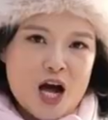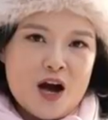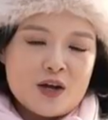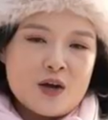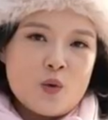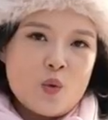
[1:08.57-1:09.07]

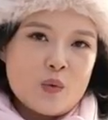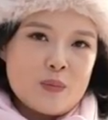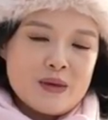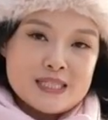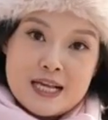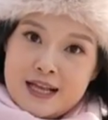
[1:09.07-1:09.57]
Talk, where we
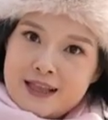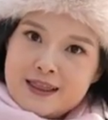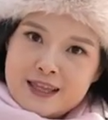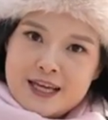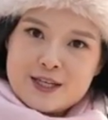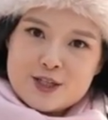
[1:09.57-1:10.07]
meet
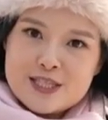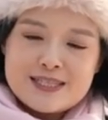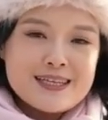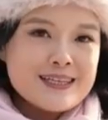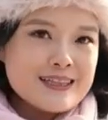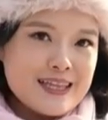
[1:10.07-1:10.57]
leaders,
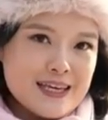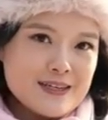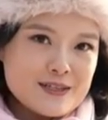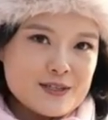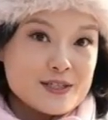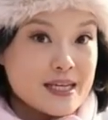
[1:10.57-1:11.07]

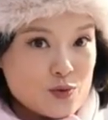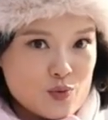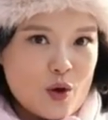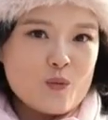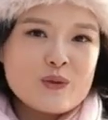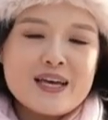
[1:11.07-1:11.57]
thinkers, and
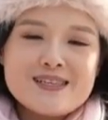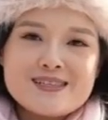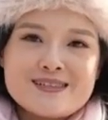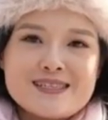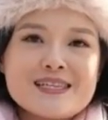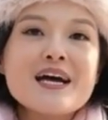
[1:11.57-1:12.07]

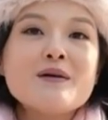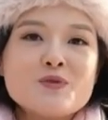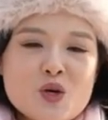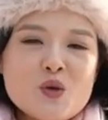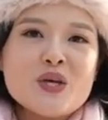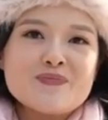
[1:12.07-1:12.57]
trailblazers. I'm
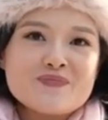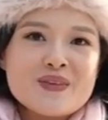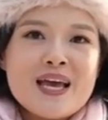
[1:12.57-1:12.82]
Zo Yun.